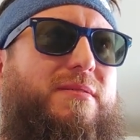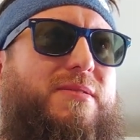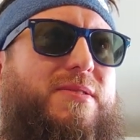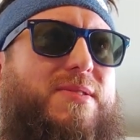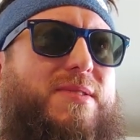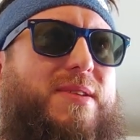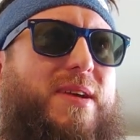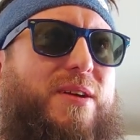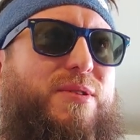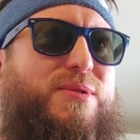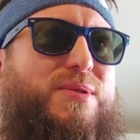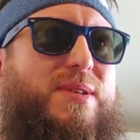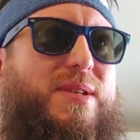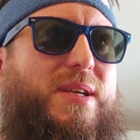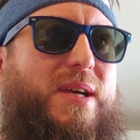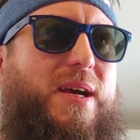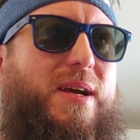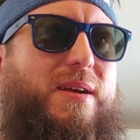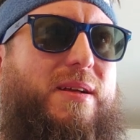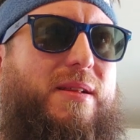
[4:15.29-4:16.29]
The cider
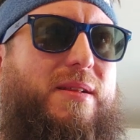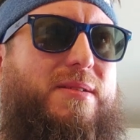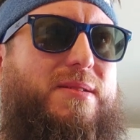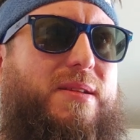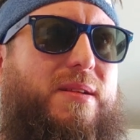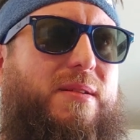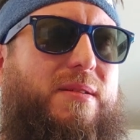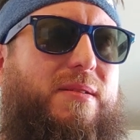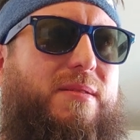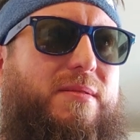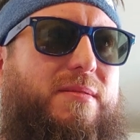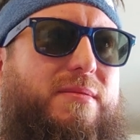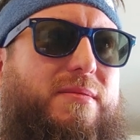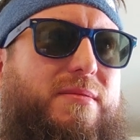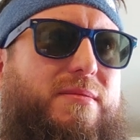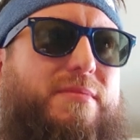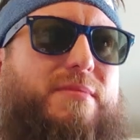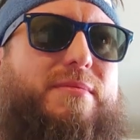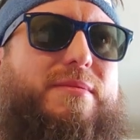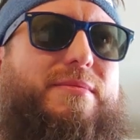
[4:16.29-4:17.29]
scale is a
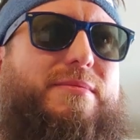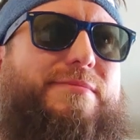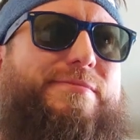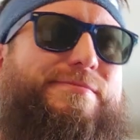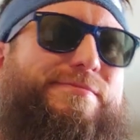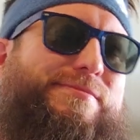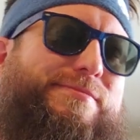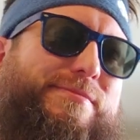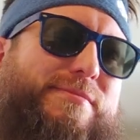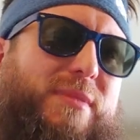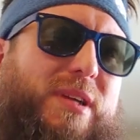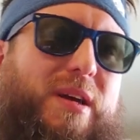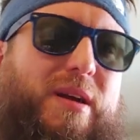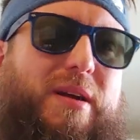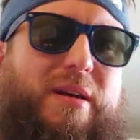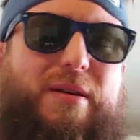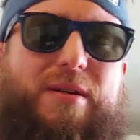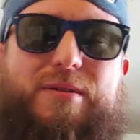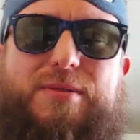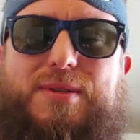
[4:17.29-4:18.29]
little... I
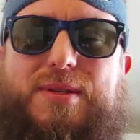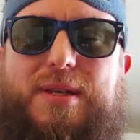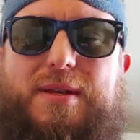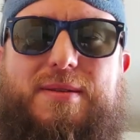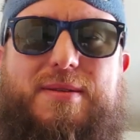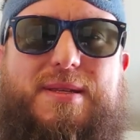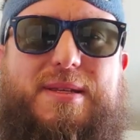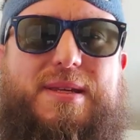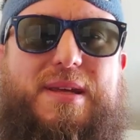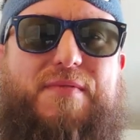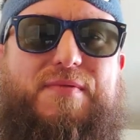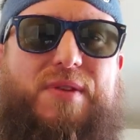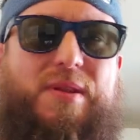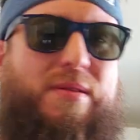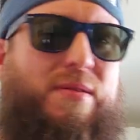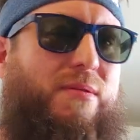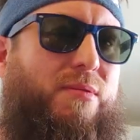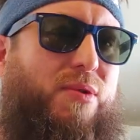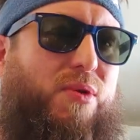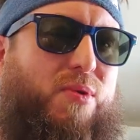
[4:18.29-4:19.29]
don't know. It's like a
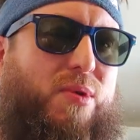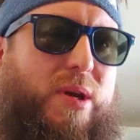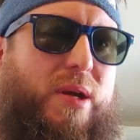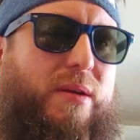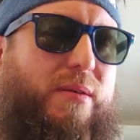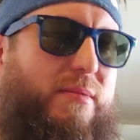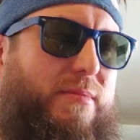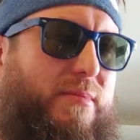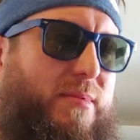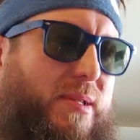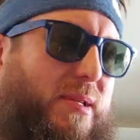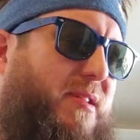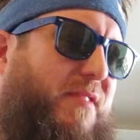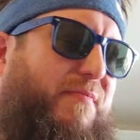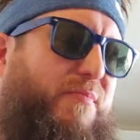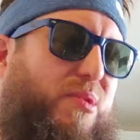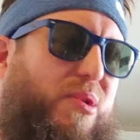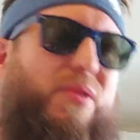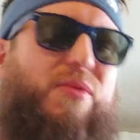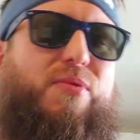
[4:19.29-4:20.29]
7.3. It's a
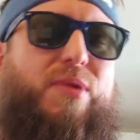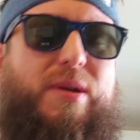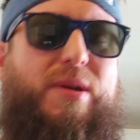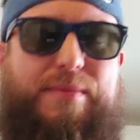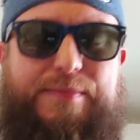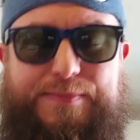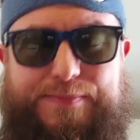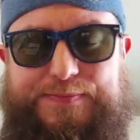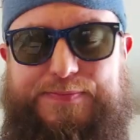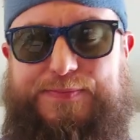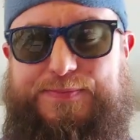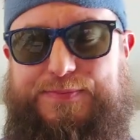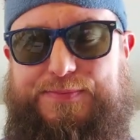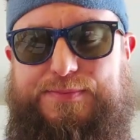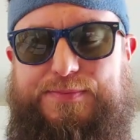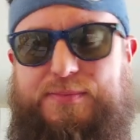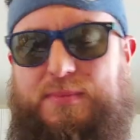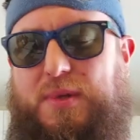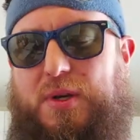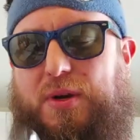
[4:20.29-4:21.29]
7.3.
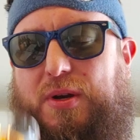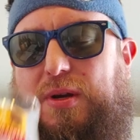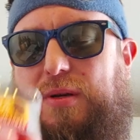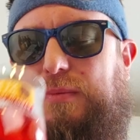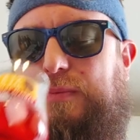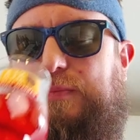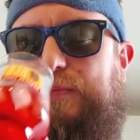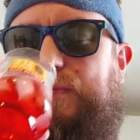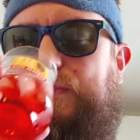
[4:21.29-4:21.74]
There you go.